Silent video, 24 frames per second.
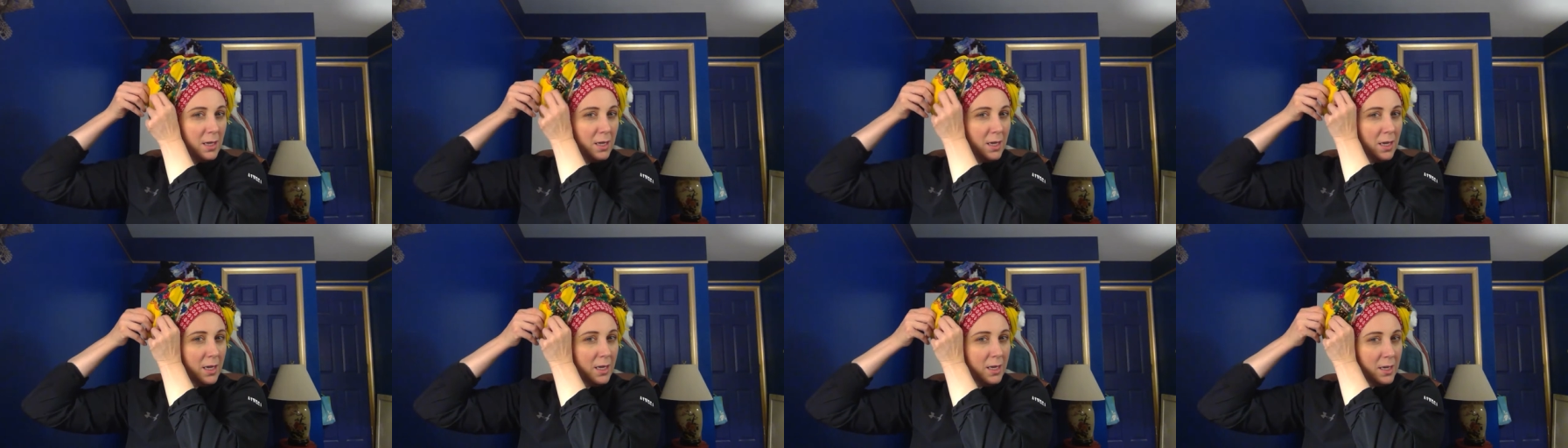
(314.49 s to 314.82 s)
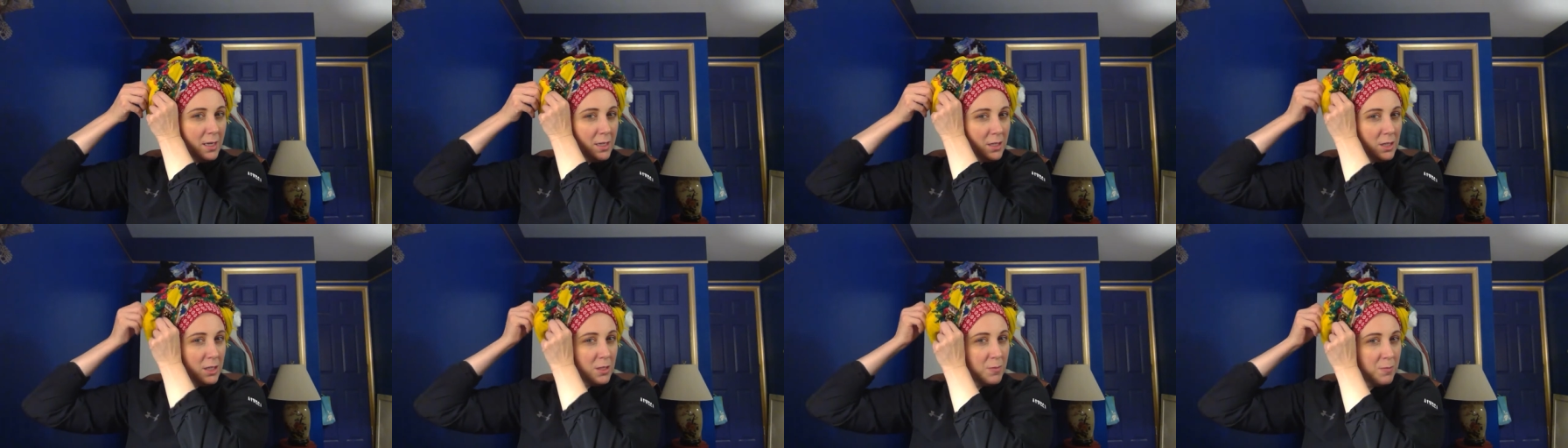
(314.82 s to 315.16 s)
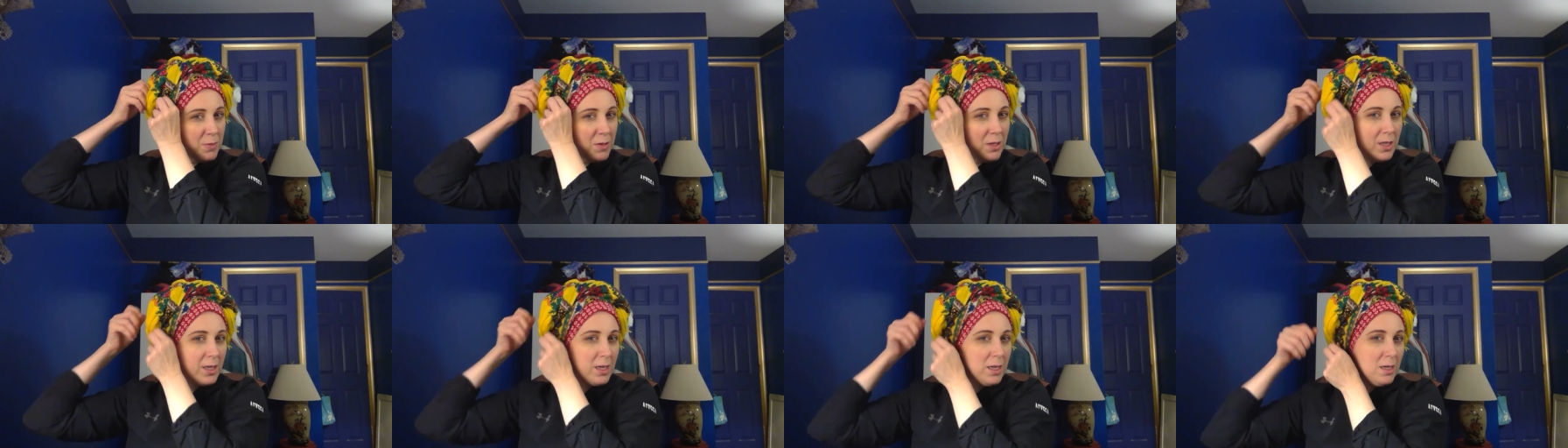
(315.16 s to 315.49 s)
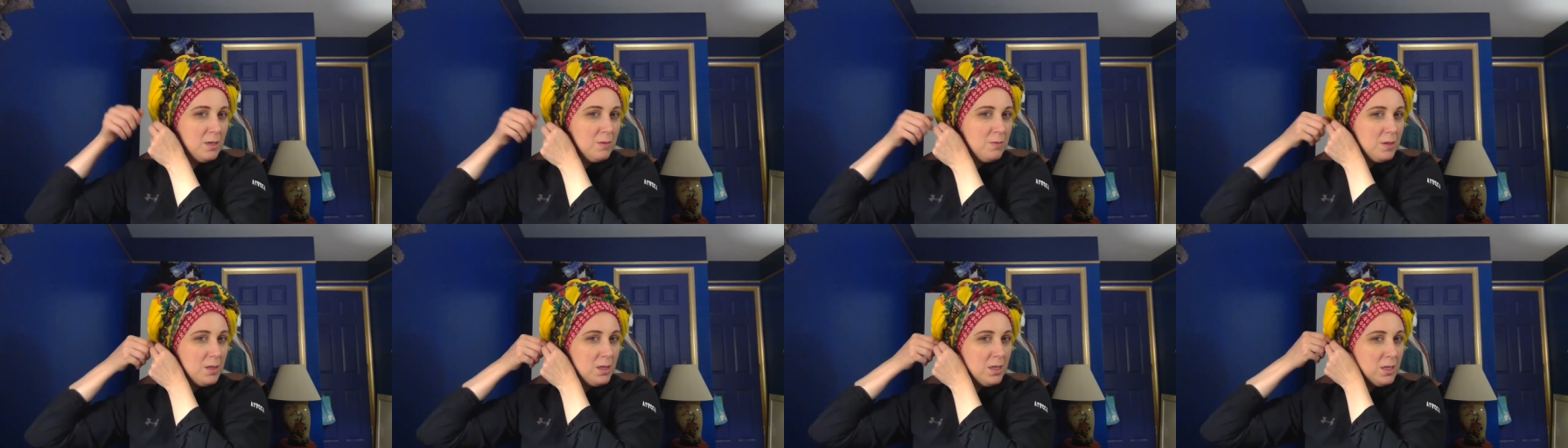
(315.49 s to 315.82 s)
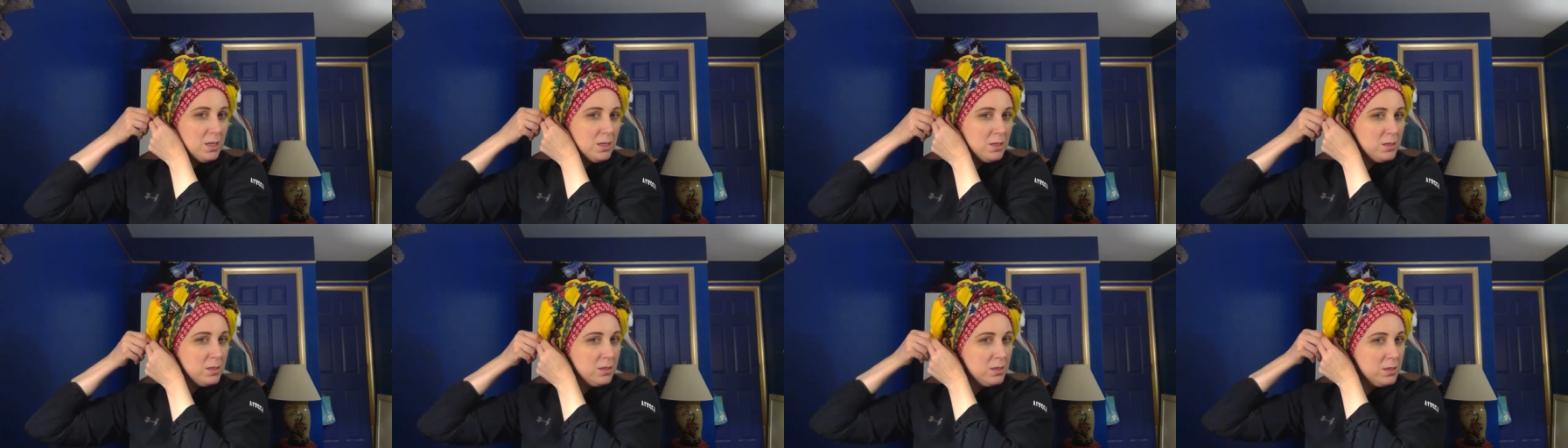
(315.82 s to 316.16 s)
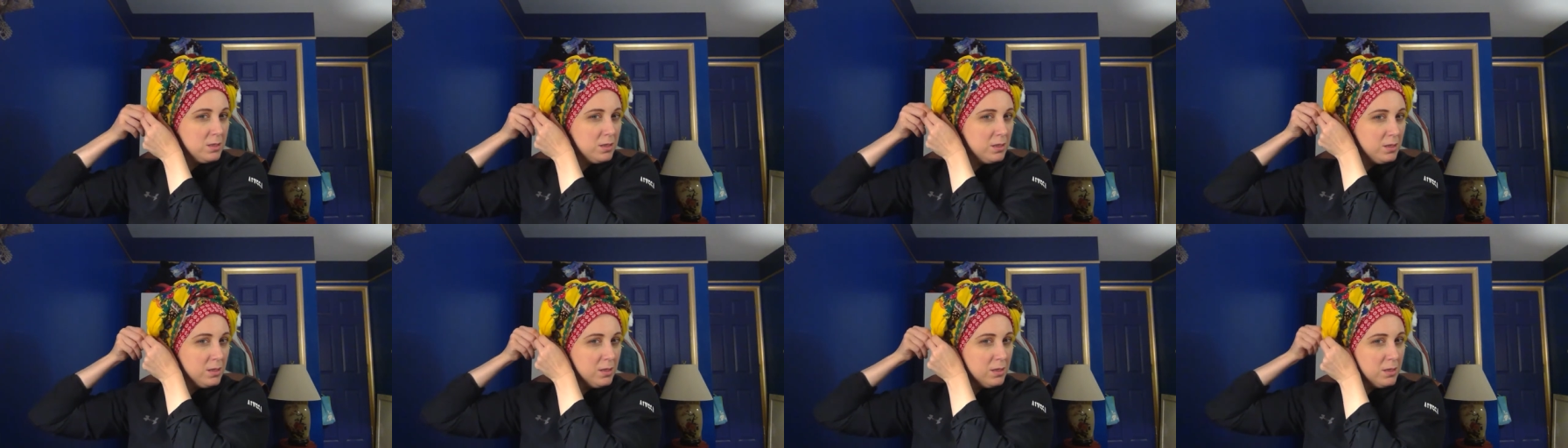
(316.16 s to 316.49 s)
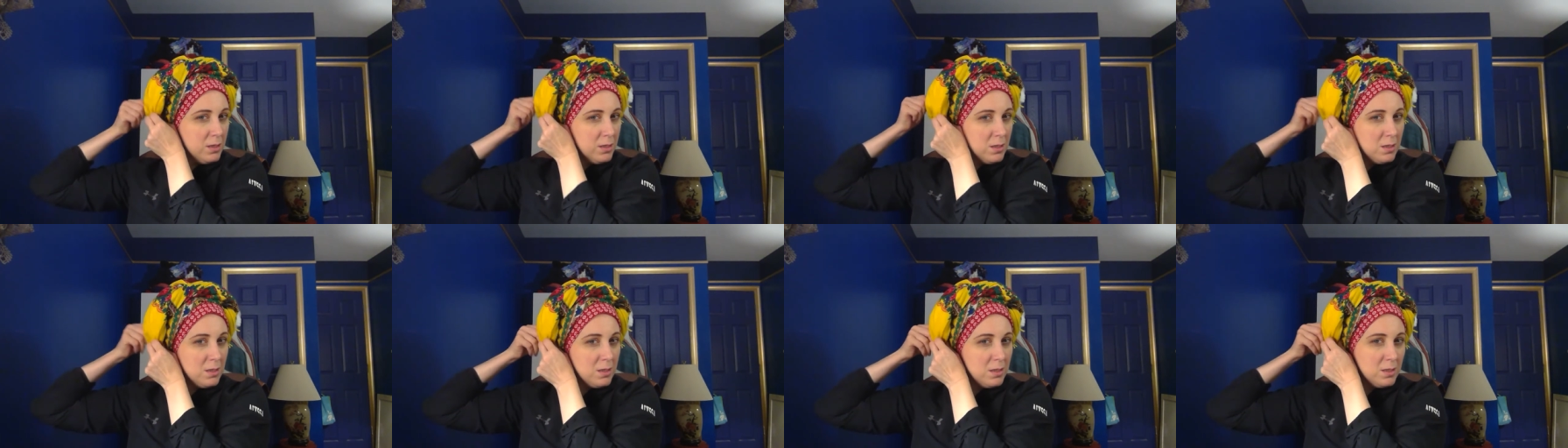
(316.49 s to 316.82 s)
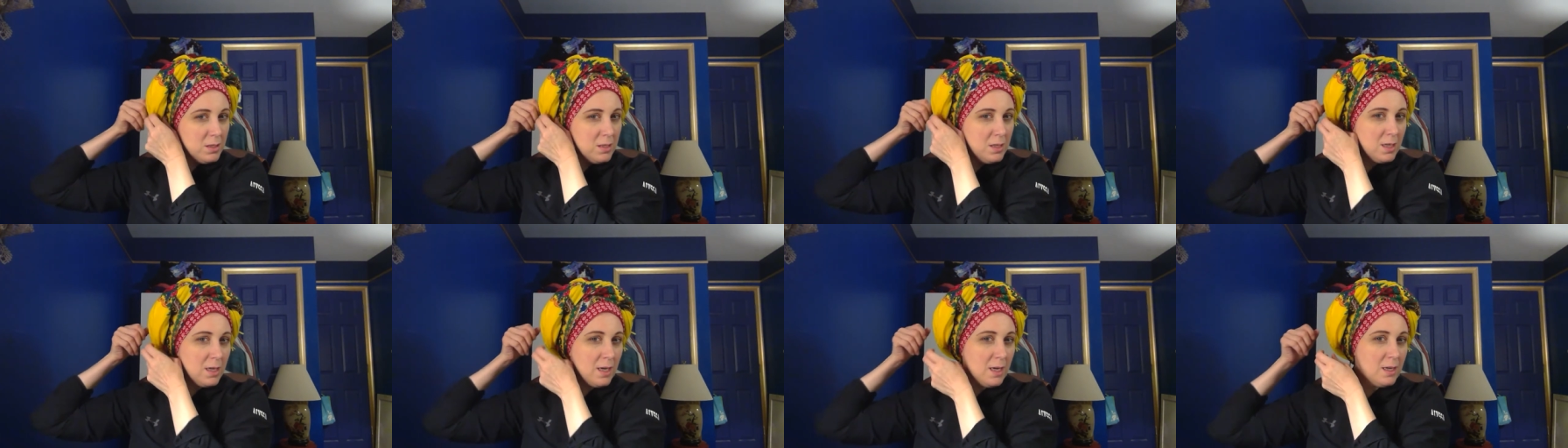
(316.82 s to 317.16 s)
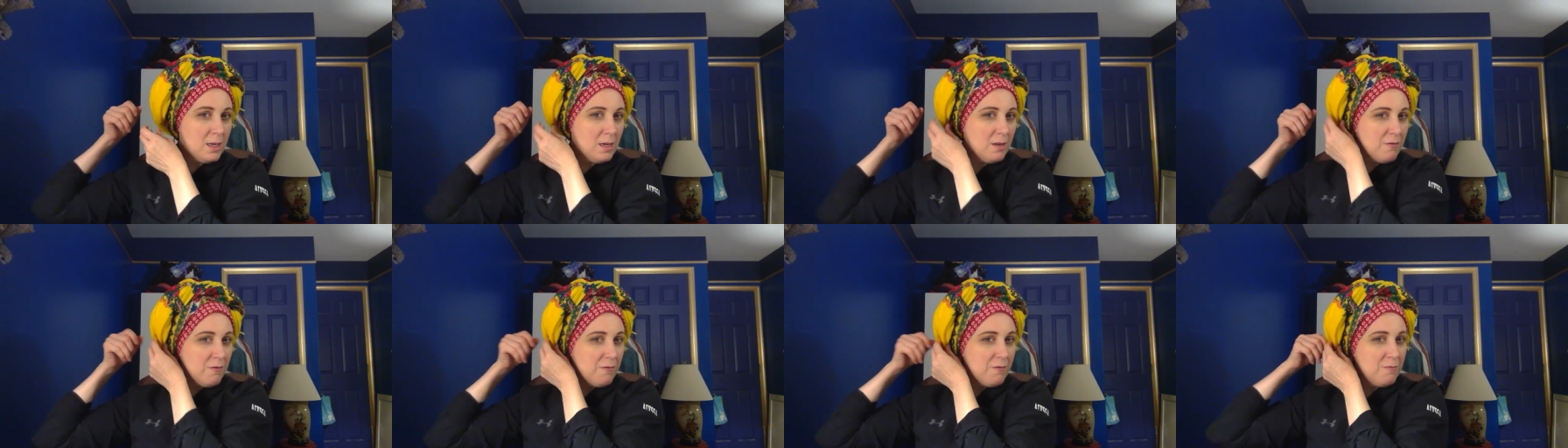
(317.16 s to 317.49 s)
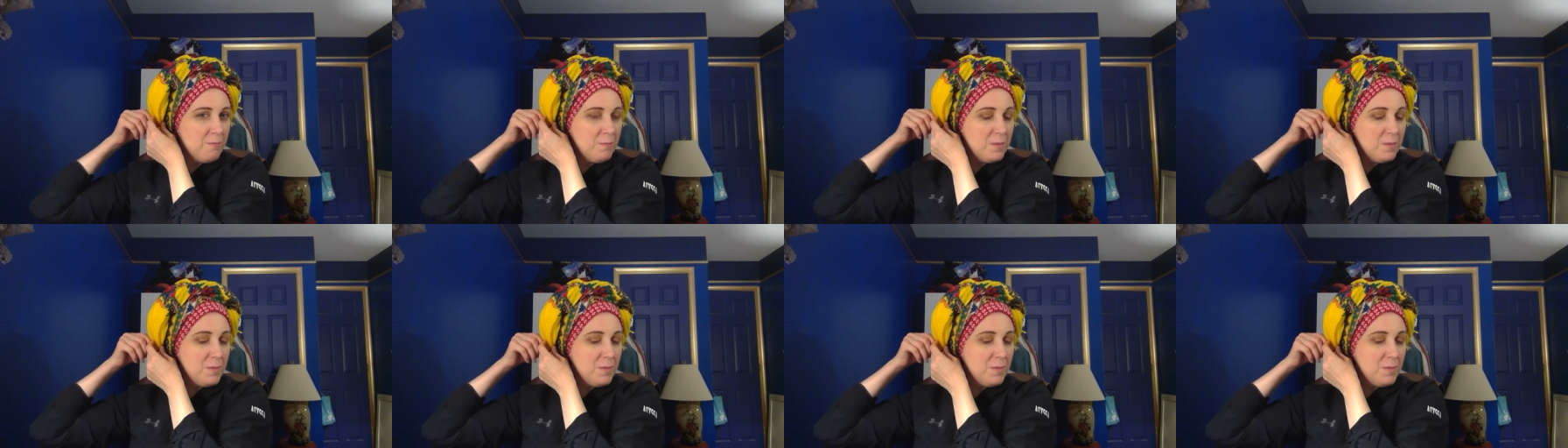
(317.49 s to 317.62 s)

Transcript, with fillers: and I just played with this to get it